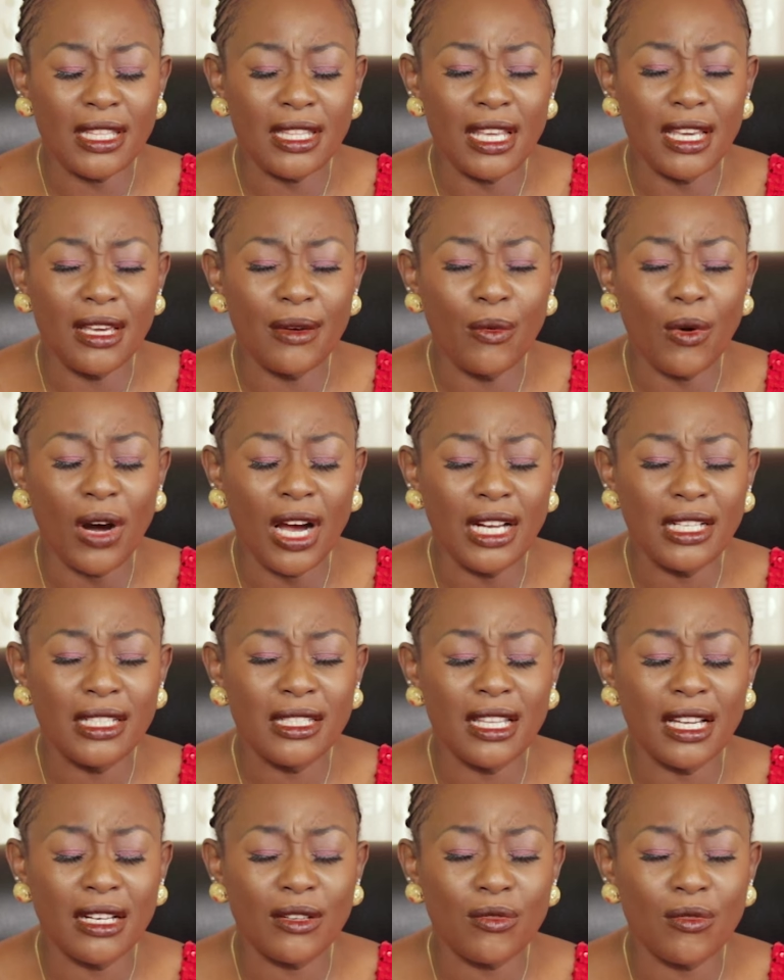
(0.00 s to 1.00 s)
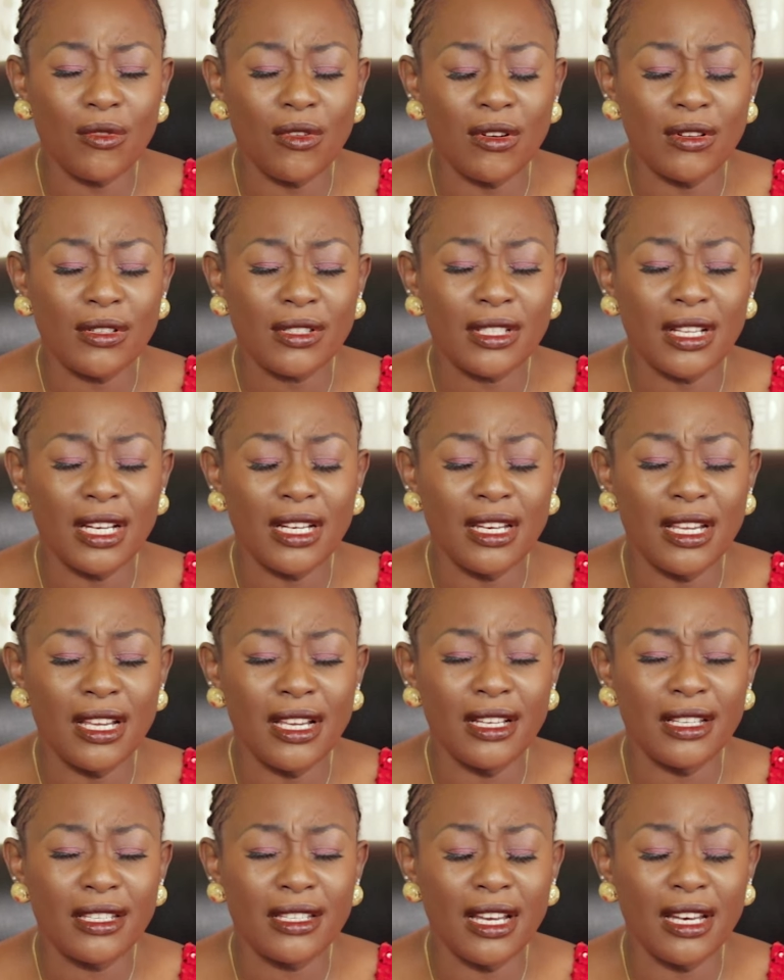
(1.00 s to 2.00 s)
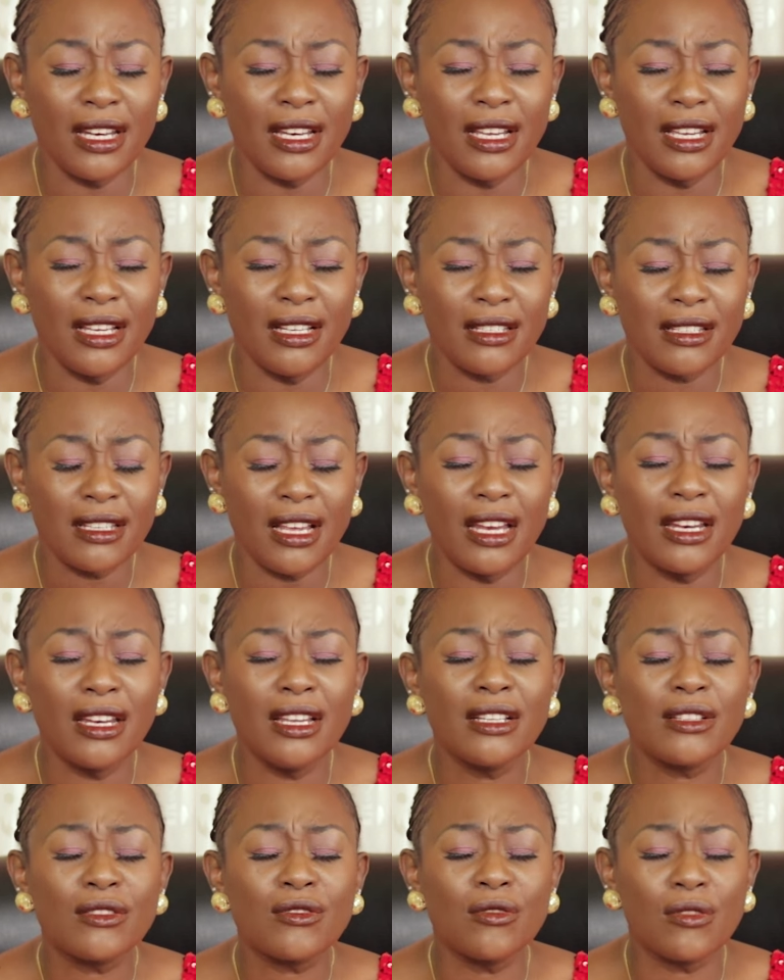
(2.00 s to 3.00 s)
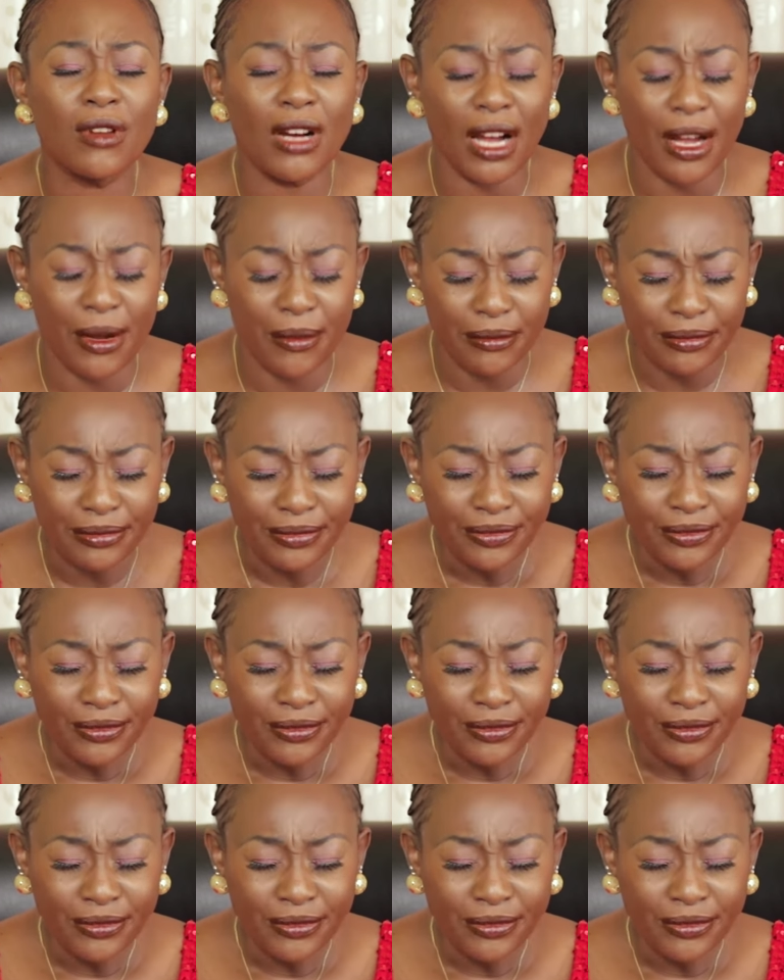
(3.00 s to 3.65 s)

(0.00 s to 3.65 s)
the one that was and is to come.